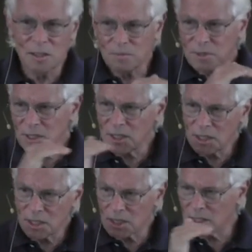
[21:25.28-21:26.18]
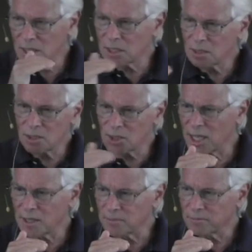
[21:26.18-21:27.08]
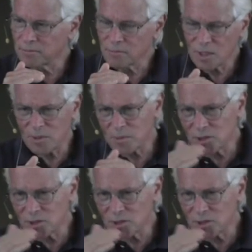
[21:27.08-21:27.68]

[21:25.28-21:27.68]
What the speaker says: be the same. There may